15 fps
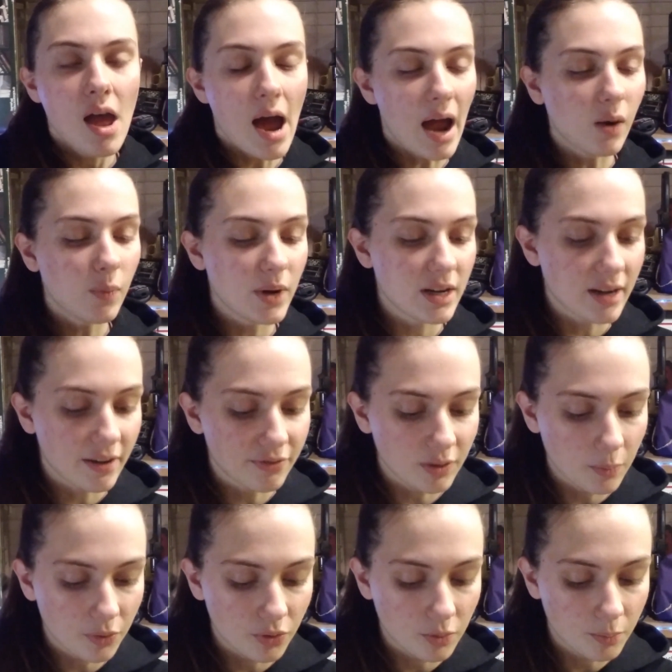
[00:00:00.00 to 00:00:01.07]
I went and I
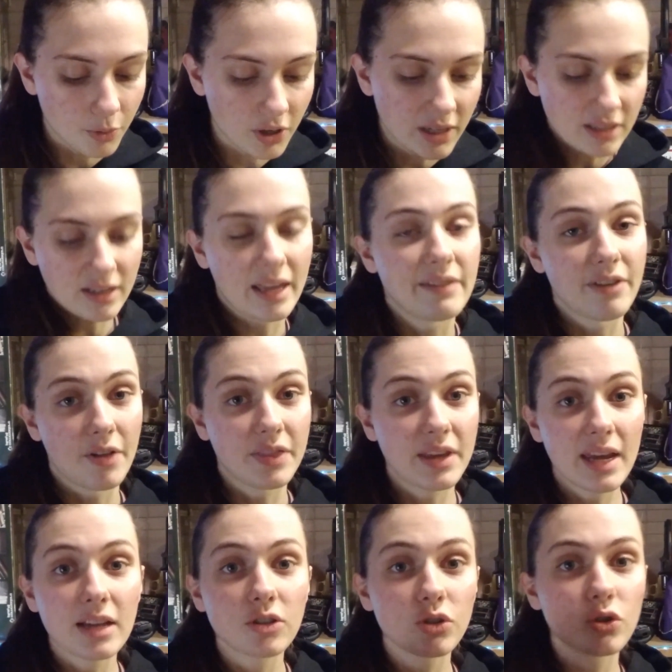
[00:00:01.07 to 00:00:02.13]
flipped through the book until I found the
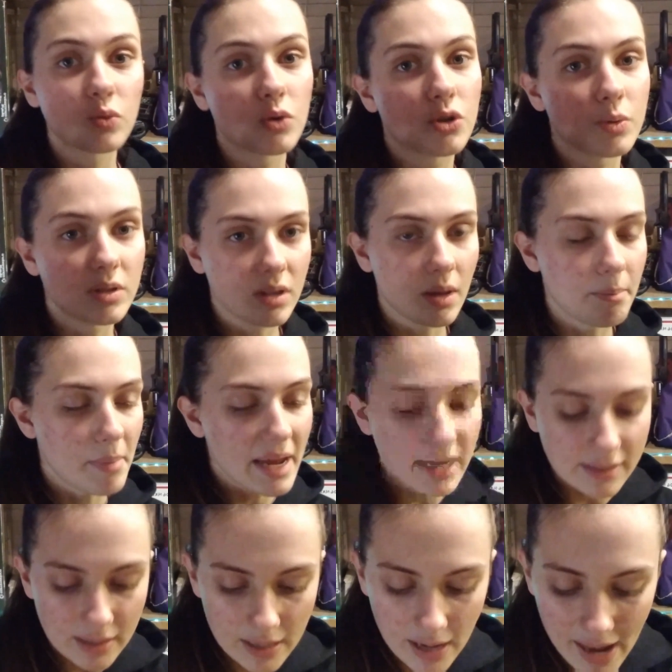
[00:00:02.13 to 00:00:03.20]
answers, which was
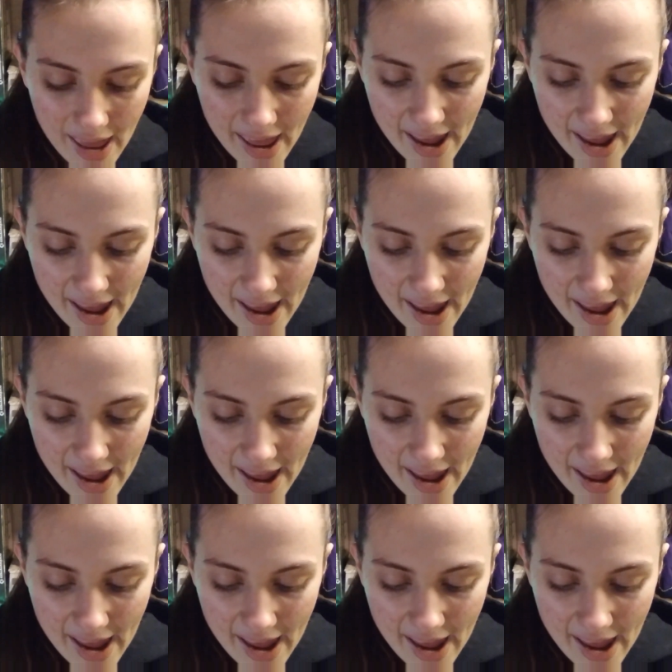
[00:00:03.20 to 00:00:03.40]
amazing.